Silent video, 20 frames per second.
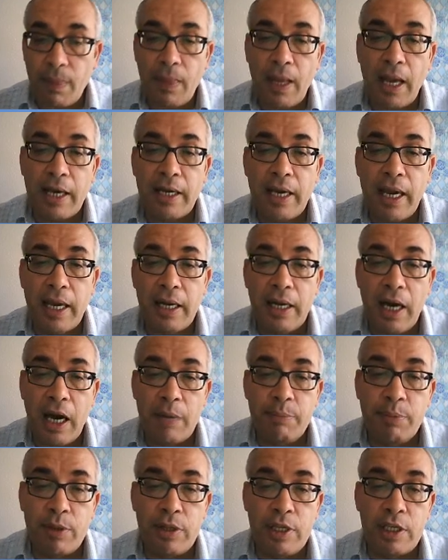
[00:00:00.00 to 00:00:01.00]
Again, I
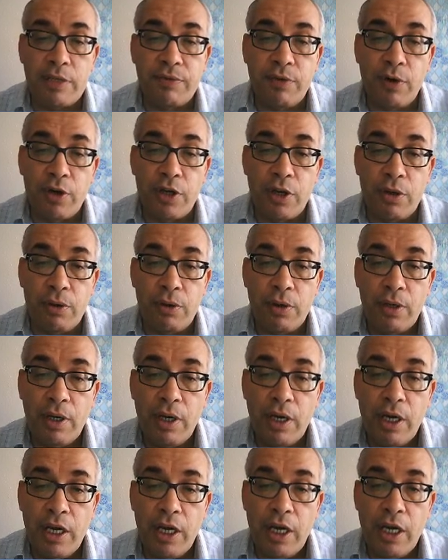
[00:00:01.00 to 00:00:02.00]
put this for you.
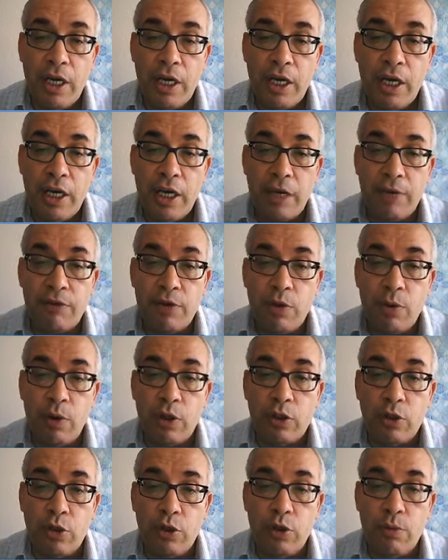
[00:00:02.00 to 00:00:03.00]
If you want
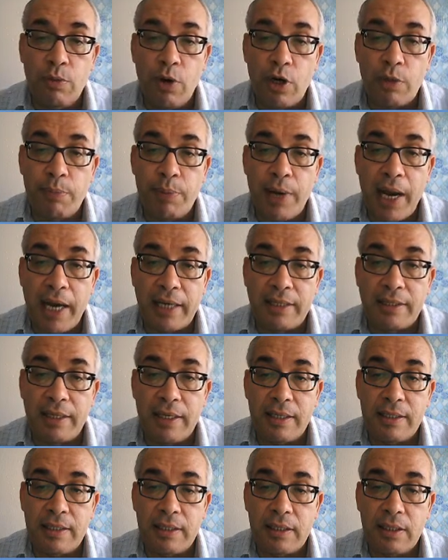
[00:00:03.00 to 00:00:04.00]
to do more
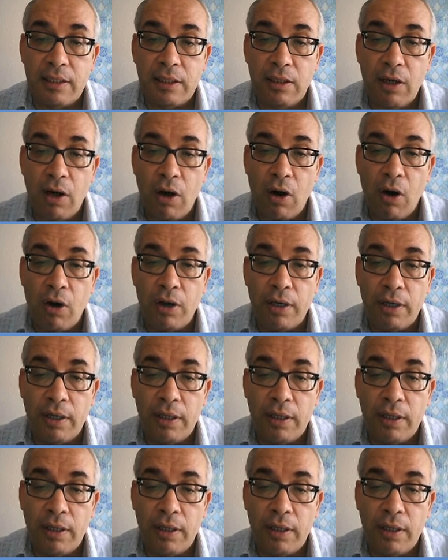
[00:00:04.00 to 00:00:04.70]
practice on